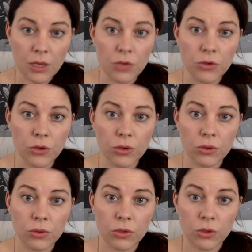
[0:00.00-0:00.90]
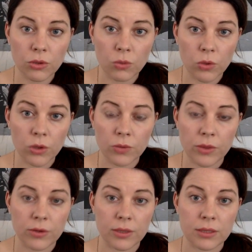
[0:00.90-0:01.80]
Your world,
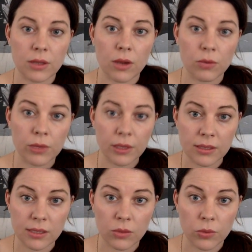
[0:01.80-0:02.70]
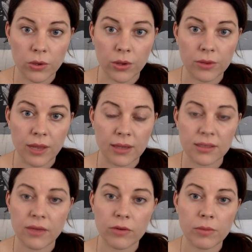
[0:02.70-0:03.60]
whether it's a realistic world that is
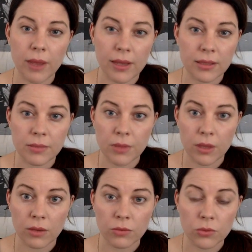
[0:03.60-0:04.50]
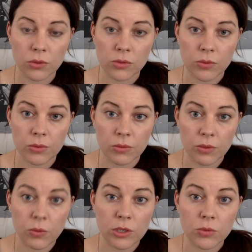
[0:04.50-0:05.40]
governed by some of the rules
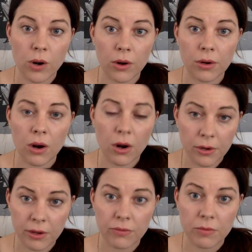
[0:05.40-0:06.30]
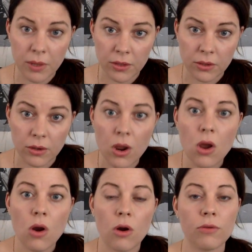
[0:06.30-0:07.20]
with which we're already familiar,
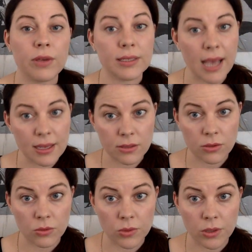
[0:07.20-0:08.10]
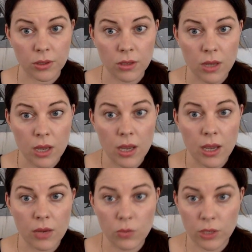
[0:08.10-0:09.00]
or a fantastical world
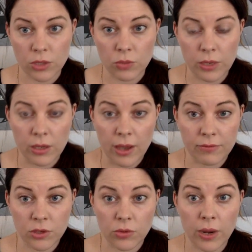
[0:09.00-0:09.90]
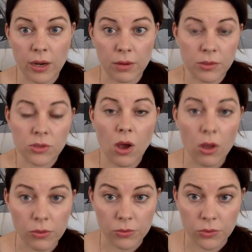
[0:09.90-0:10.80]
in which we have to create almost
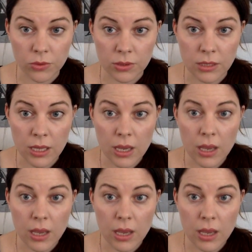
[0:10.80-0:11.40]
all the rules,